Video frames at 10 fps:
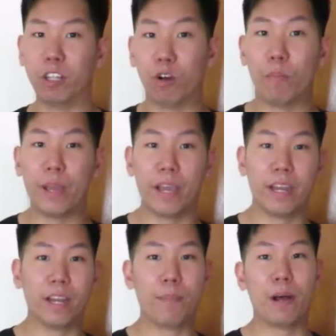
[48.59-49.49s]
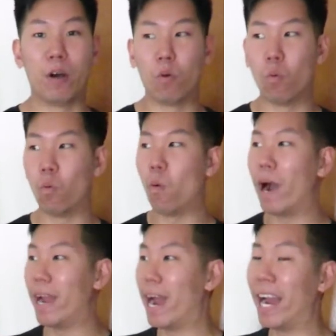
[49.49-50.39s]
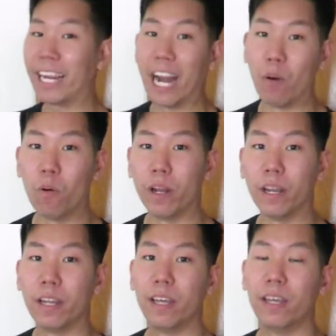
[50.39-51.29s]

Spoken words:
a little bit about why I got one.